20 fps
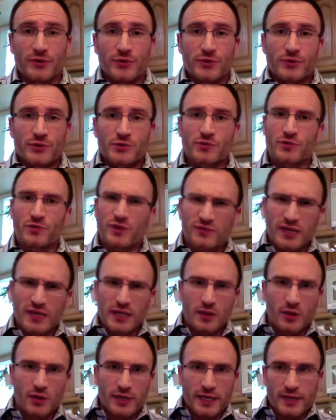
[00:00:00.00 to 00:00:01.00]
So really take
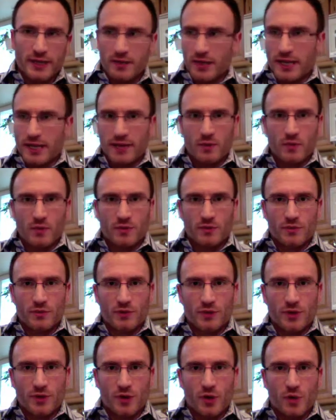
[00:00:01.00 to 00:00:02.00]
a look at, like,
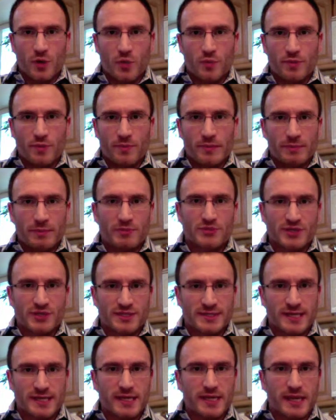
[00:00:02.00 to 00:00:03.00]
the people
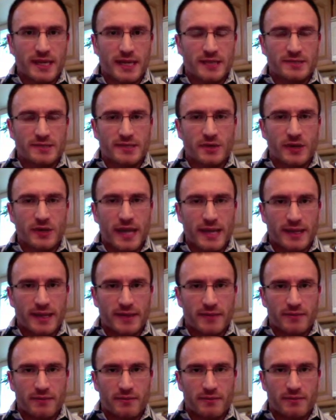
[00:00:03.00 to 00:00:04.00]
succeeding and say, okay,
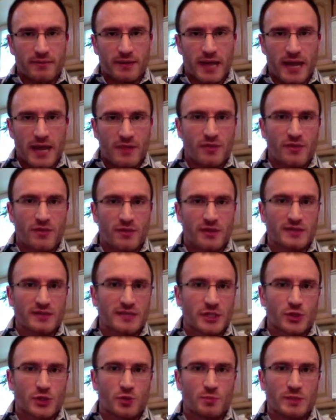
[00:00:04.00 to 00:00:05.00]
can the things
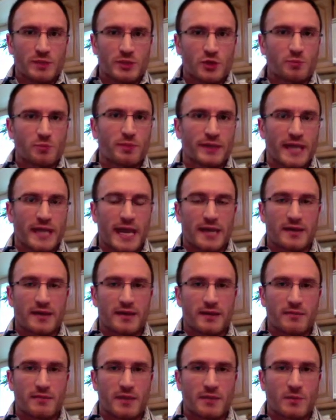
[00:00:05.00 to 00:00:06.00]
they do be duplicated?
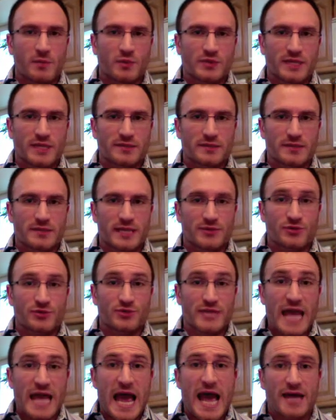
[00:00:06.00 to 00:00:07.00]
And in most cases, the answer
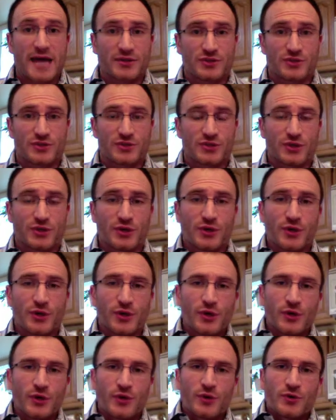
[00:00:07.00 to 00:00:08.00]
is yes.
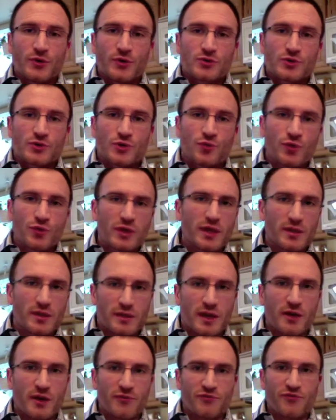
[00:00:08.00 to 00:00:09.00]
So really,
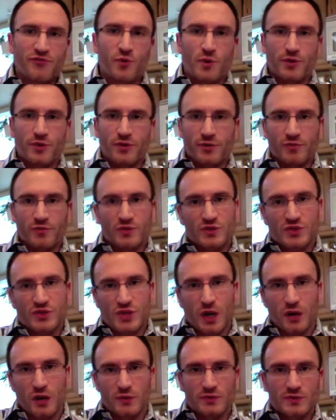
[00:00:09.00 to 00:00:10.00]
therefore, the
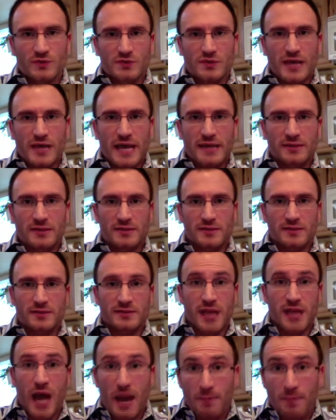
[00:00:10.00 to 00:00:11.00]
results that the
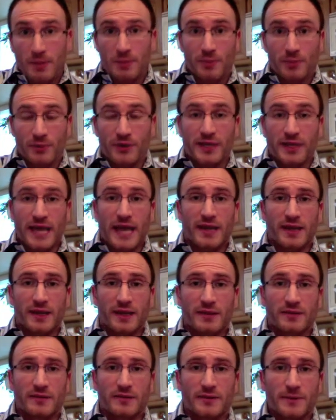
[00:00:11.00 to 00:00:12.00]
top people are
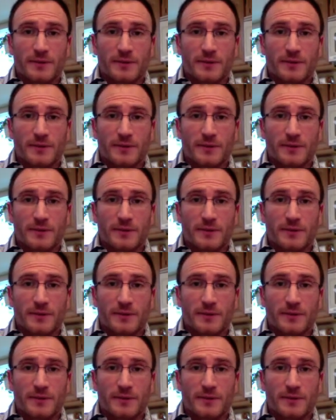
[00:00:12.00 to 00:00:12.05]
getting,